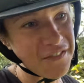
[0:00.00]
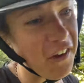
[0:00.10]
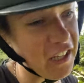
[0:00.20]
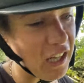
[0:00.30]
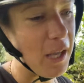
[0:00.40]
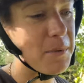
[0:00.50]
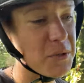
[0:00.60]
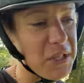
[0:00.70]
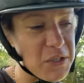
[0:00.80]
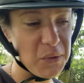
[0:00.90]
fine line
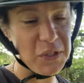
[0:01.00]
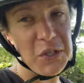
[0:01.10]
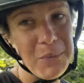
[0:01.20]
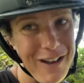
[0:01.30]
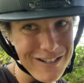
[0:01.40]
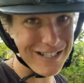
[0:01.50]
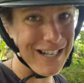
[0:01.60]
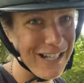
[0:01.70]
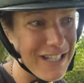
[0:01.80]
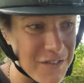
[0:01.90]
between doing too much and
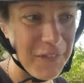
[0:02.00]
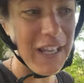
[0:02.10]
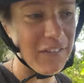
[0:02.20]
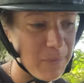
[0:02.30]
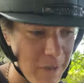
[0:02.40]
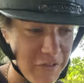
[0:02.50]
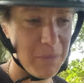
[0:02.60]
letting his feet have a bit of a